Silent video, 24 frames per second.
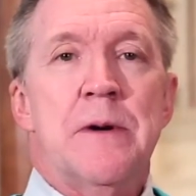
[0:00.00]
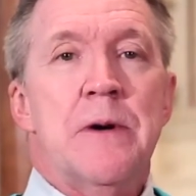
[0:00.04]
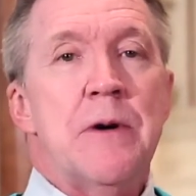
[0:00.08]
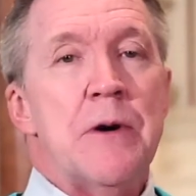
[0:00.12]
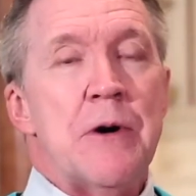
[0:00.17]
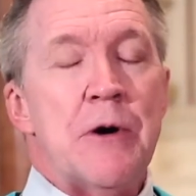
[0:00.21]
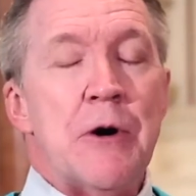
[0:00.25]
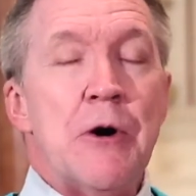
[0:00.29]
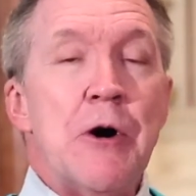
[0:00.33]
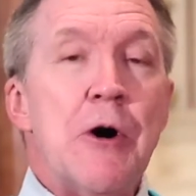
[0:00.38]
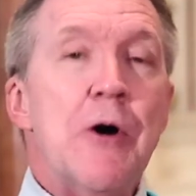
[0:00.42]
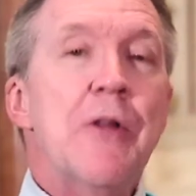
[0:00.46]

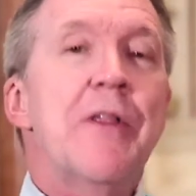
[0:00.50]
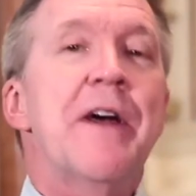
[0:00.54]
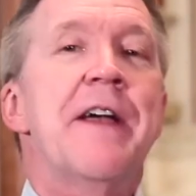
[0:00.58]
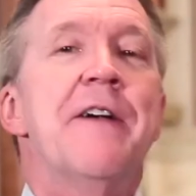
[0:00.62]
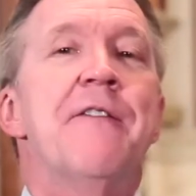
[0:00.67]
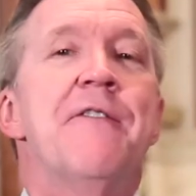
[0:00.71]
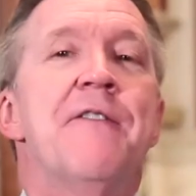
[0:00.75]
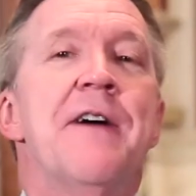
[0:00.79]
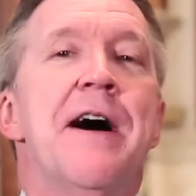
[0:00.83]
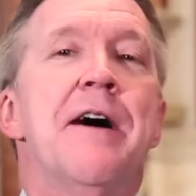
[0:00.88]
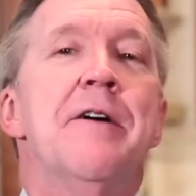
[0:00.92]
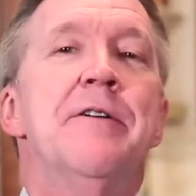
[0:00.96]
All they
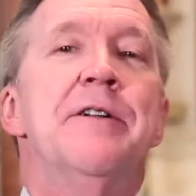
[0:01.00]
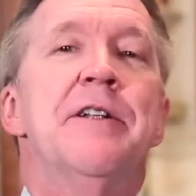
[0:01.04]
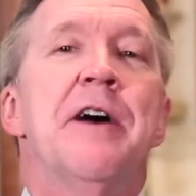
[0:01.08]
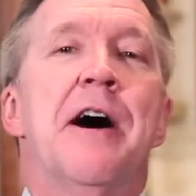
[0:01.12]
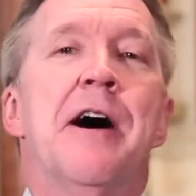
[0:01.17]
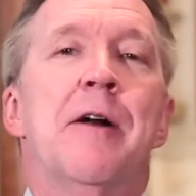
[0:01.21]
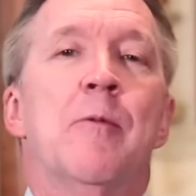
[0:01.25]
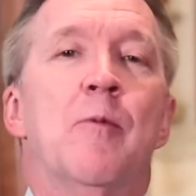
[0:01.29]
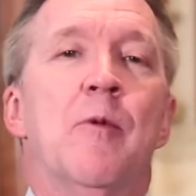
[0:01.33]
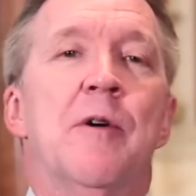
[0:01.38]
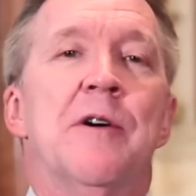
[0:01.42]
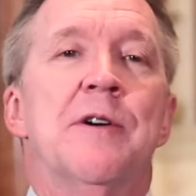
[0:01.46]
found
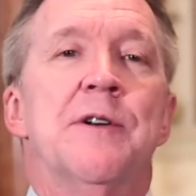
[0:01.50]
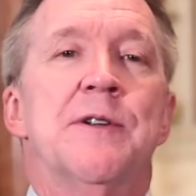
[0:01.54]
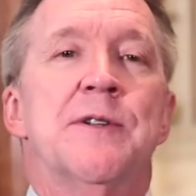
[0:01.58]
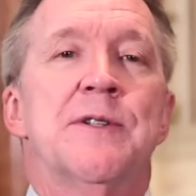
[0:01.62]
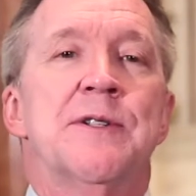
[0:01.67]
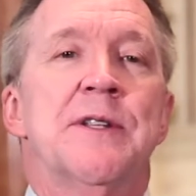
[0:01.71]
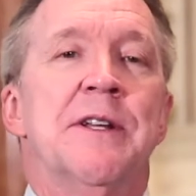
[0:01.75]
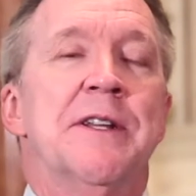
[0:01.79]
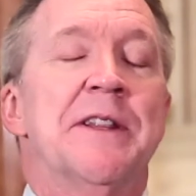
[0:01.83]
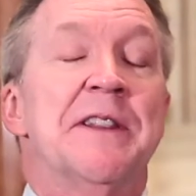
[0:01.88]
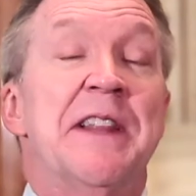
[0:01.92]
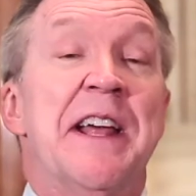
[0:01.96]
out
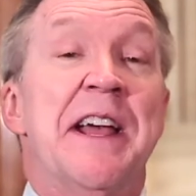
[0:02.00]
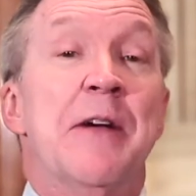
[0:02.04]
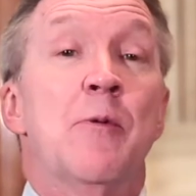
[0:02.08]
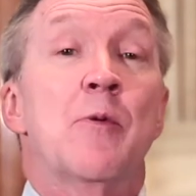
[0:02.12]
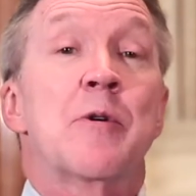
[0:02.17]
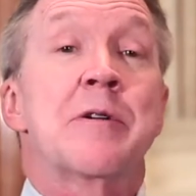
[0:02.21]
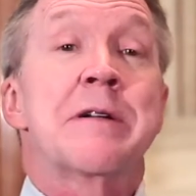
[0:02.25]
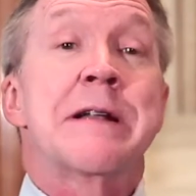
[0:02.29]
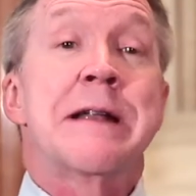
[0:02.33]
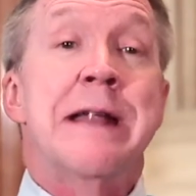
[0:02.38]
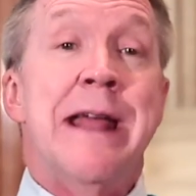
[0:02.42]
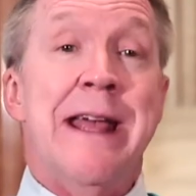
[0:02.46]
was that they
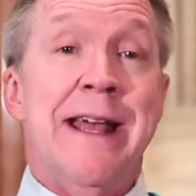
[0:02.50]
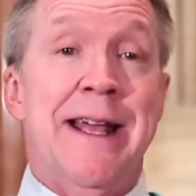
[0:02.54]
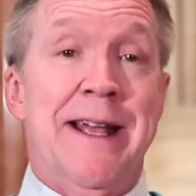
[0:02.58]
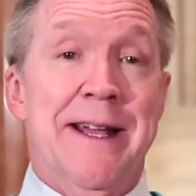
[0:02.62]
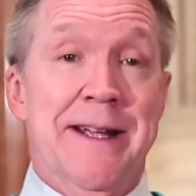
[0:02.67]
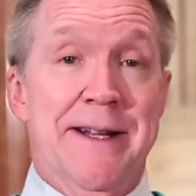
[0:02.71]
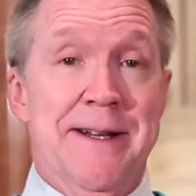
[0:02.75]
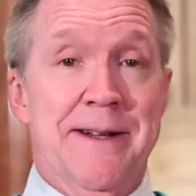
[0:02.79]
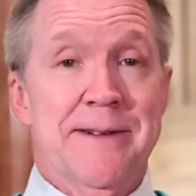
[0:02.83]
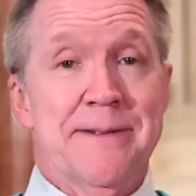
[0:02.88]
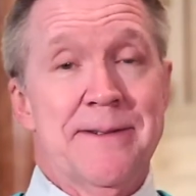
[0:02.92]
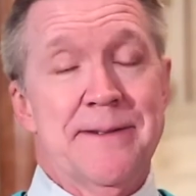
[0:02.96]
were
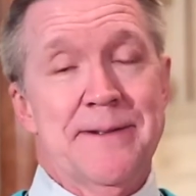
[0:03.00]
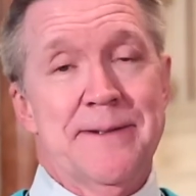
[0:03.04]
naked.